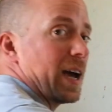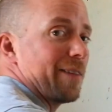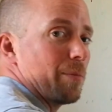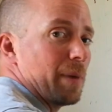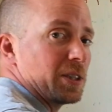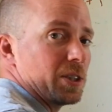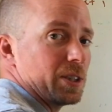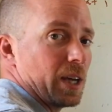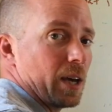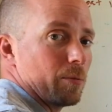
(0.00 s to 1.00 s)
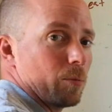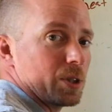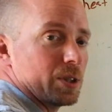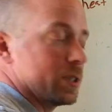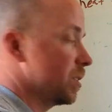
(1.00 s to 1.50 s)
I haven't mentioned yet,
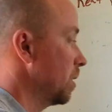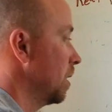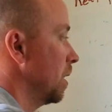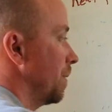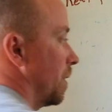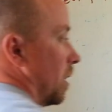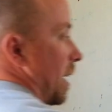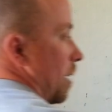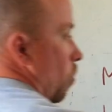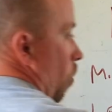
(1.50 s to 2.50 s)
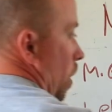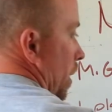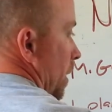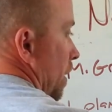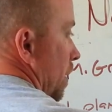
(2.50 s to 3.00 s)
which is the lane
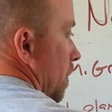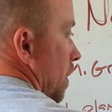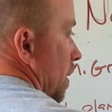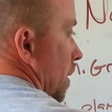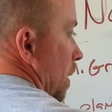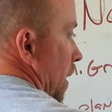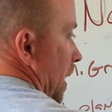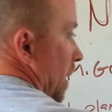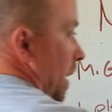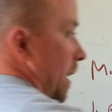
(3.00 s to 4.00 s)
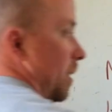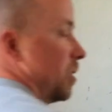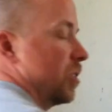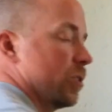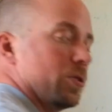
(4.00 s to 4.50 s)
one and
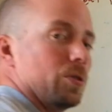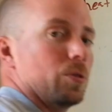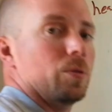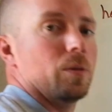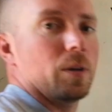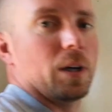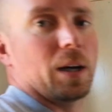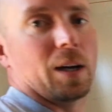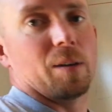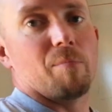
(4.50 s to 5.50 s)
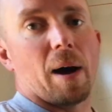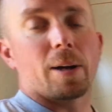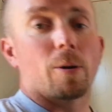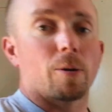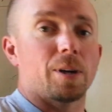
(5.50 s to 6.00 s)
lane two uh,
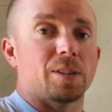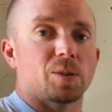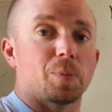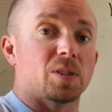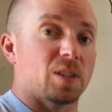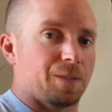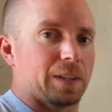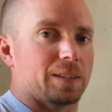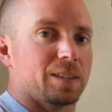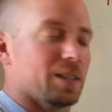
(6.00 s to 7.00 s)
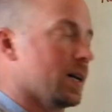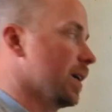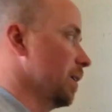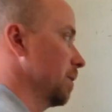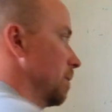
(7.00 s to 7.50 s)
microgreen specific
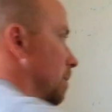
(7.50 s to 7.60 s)
design.